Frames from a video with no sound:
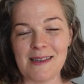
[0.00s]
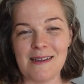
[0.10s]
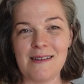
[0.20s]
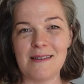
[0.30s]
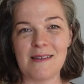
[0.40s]

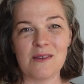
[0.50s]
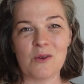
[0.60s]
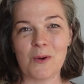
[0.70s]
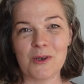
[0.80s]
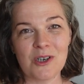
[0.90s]
It is this
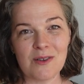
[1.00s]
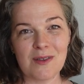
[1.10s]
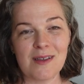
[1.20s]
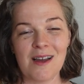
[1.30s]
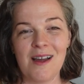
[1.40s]

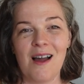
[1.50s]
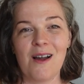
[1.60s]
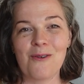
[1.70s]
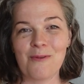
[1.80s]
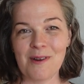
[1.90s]
gorgeous
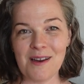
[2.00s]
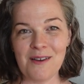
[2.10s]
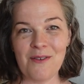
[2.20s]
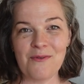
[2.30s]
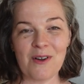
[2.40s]
green